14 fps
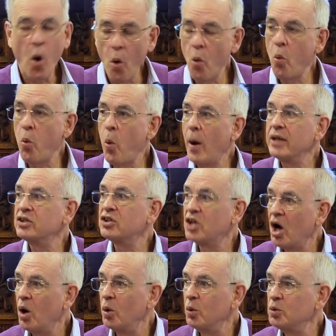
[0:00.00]
always
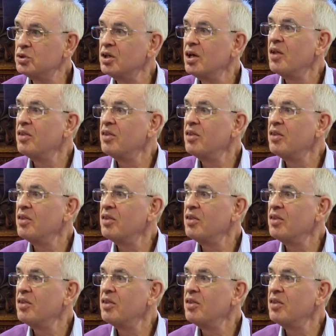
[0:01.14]
goes